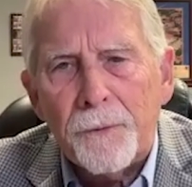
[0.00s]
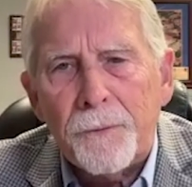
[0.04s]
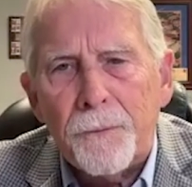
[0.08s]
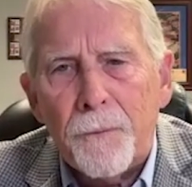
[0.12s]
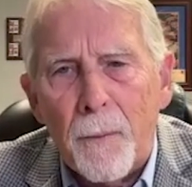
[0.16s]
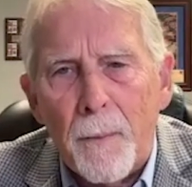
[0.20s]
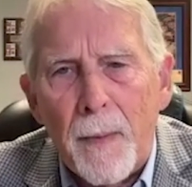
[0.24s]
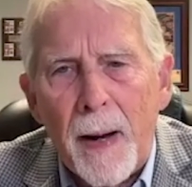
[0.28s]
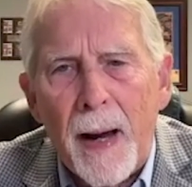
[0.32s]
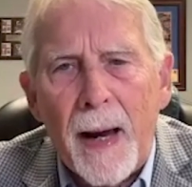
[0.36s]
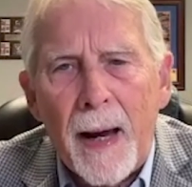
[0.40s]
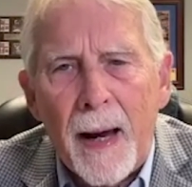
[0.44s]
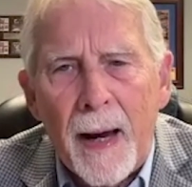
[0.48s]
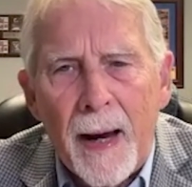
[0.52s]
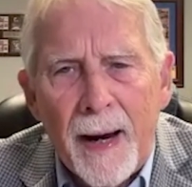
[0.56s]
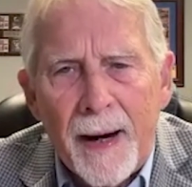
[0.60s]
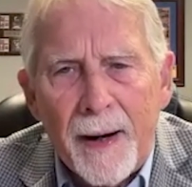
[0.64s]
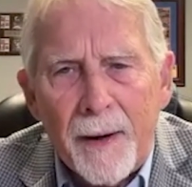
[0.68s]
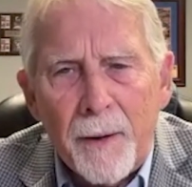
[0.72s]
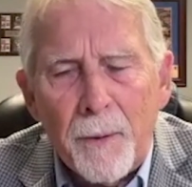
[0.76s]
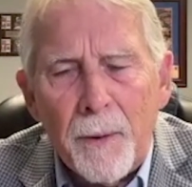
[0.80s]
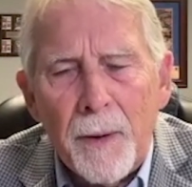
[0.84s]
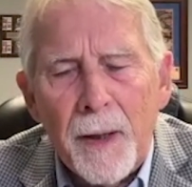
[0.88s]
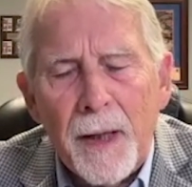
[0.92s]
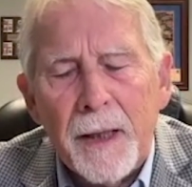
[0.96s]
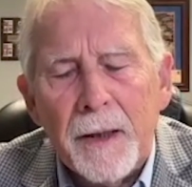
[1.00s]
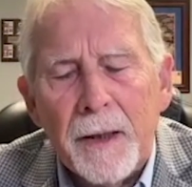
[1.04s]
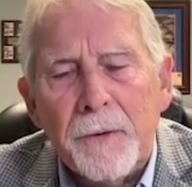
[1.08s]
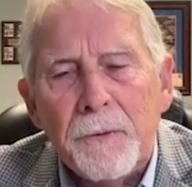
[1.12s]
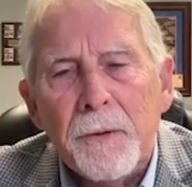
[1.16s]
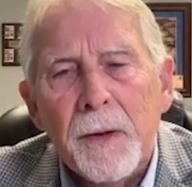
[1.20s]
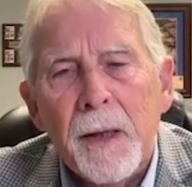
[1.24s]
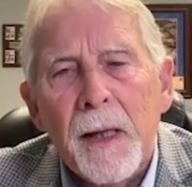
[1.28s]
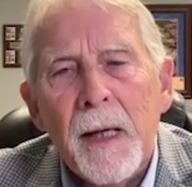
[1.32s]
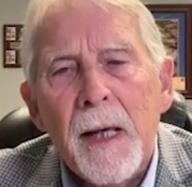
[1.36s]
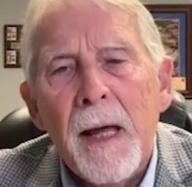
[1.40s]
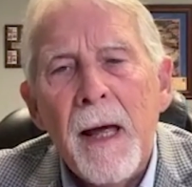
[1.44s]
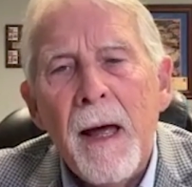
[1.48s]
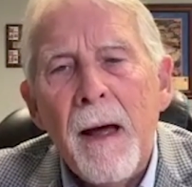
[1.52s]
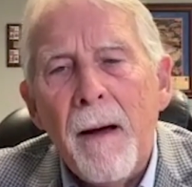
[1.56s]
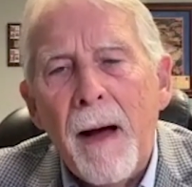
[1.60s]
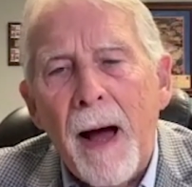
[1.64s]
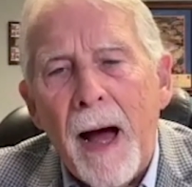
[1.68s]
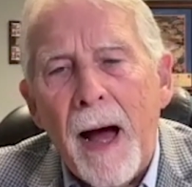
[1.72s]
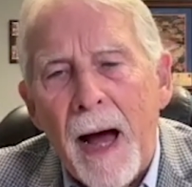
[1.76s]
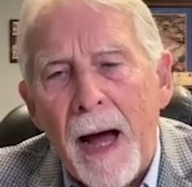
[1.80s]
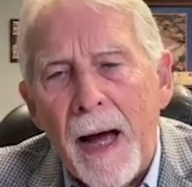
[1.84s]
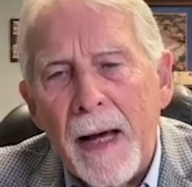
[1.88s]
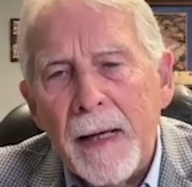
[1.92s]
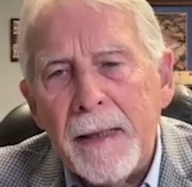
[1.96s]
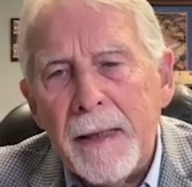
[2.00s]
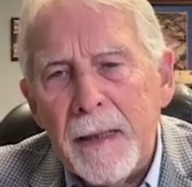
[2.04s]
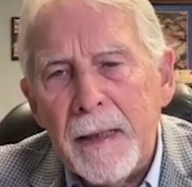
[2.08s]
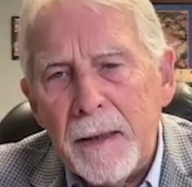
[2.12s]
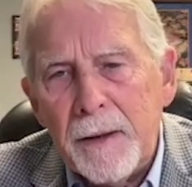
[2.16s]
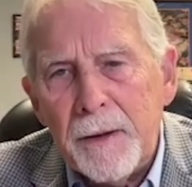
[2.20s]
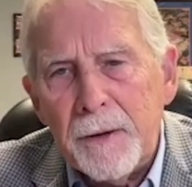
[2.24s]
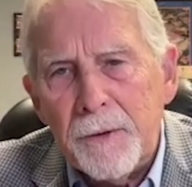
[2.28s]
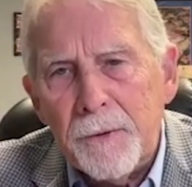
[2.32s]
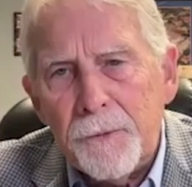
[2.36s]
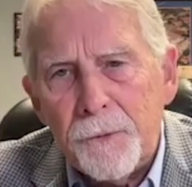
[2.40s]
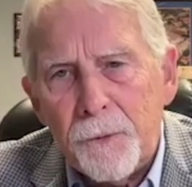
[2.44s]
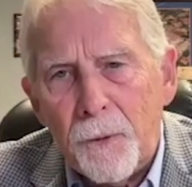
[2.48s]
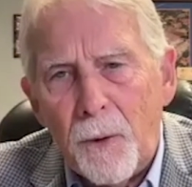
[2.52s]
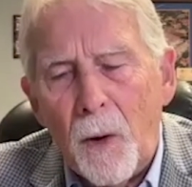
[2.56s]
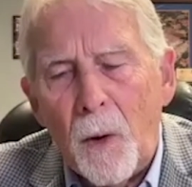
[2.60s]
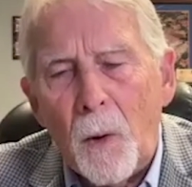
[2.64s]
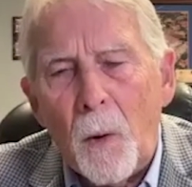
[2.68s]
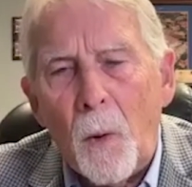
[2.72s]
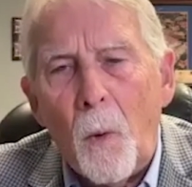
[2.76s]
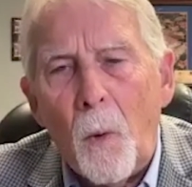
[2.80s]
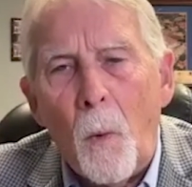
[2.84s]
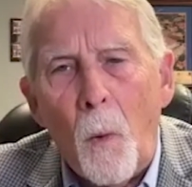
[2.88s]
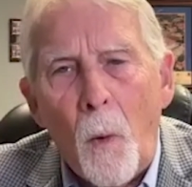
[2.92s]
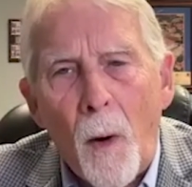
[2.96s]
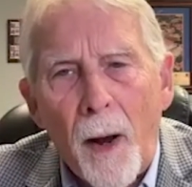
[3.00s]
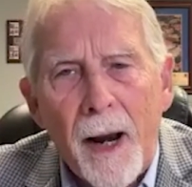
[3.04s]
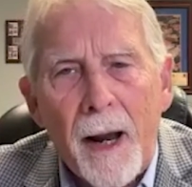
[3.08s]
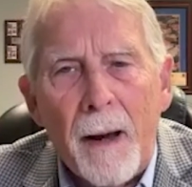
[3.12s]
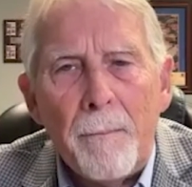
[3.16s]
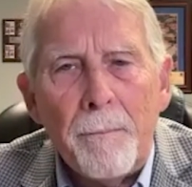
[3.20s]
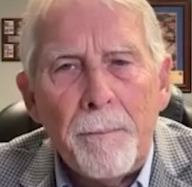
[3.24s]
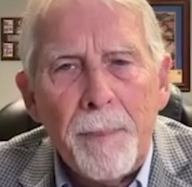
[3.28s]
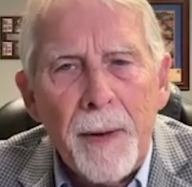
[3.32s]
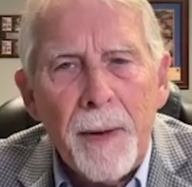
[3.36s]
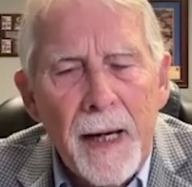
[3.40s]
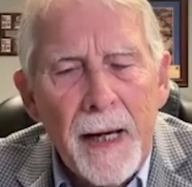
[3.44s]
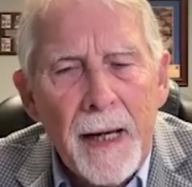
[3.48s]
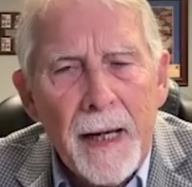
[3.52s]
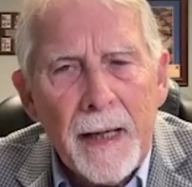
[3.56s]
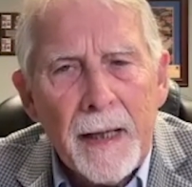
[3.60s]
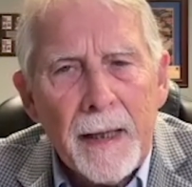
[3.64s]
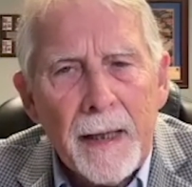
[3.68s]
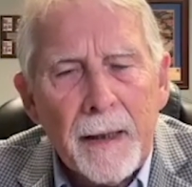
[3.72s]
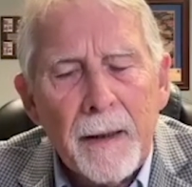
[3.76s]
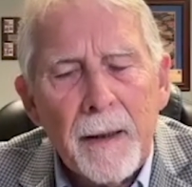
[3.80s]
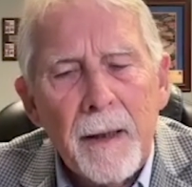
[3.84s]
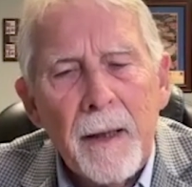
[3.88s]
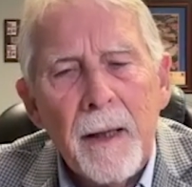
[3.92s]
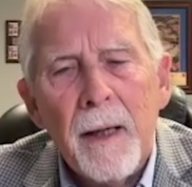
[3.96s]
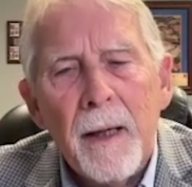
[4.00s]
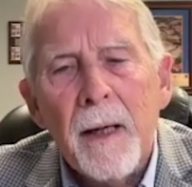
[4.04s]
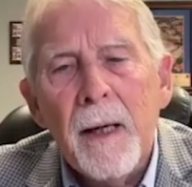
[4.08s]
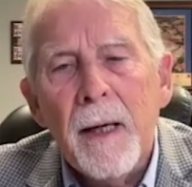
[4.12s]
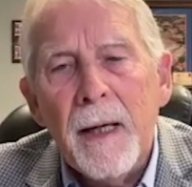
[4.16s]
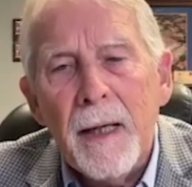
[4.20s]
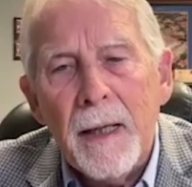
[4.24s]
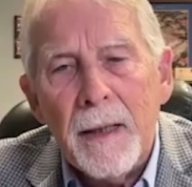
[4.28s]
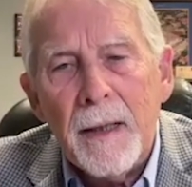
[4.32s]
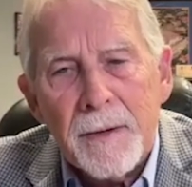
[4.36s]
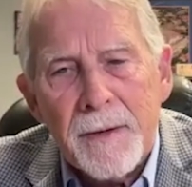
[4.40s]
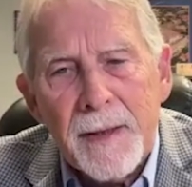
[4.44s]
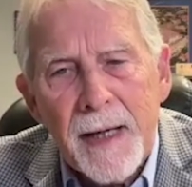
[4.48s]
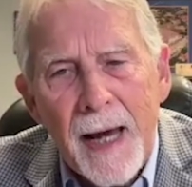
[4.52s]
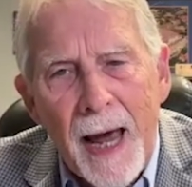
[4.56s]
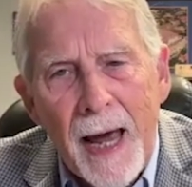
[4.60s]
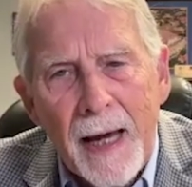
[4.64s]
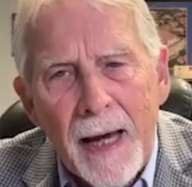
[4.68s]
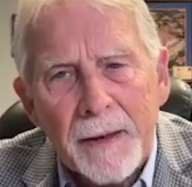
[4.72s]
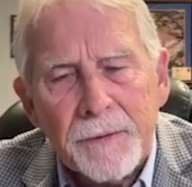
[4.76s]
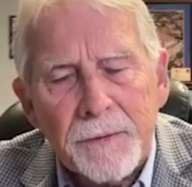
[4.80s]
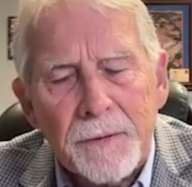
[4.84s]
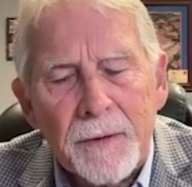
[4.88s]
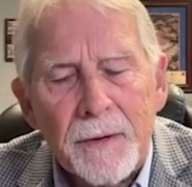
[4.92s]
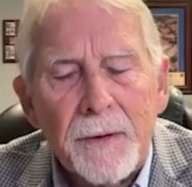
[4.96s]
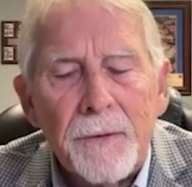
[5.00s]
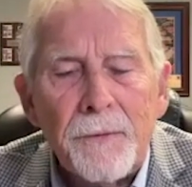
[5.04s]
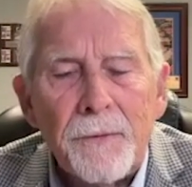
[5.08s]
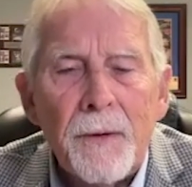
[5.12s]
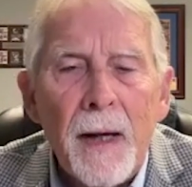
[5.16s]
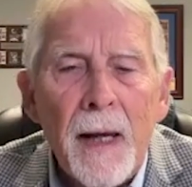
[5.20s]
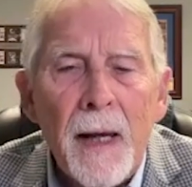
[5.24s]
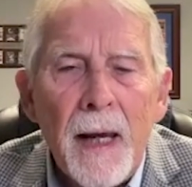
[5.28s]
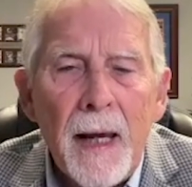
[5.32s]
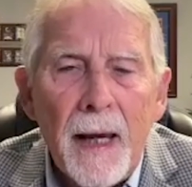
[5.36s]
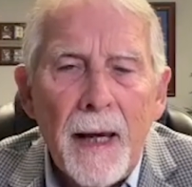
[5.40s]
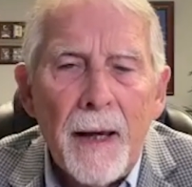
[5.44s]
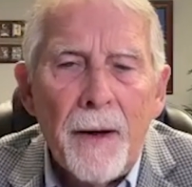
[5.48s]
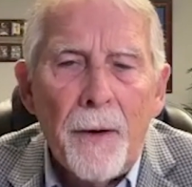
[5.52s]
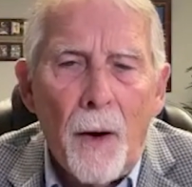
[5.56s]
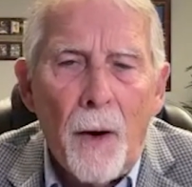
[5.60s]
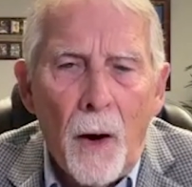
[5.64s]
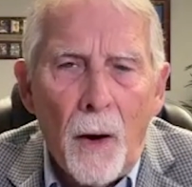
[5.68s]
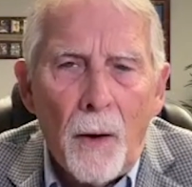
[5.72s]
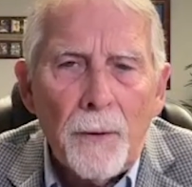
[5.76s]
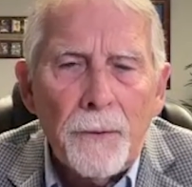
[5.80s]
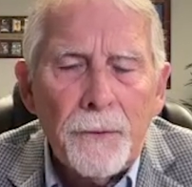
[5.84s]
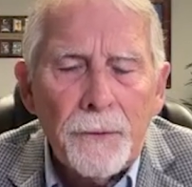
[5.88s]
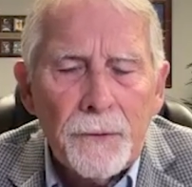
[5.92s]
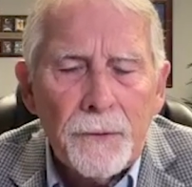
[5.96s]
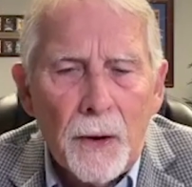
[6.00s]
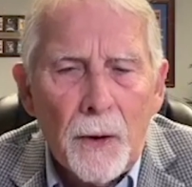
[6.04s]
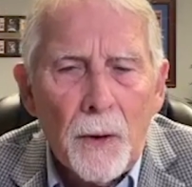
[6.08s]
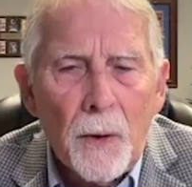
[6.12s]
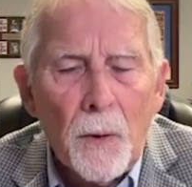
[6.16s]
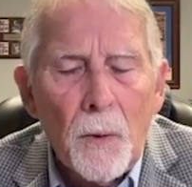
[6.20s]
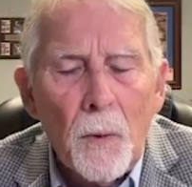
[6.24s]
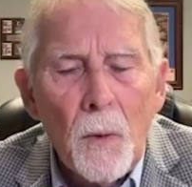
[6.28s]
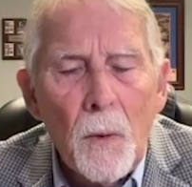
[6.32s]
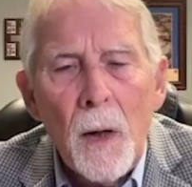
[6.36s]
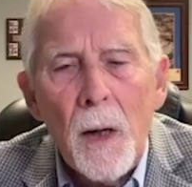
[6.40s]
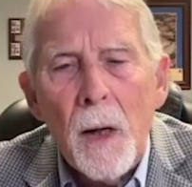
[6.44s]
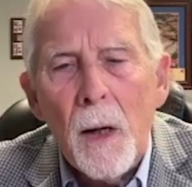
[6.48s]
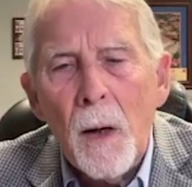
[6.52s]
from my IRAs, I can control what I'm paying in taxes and also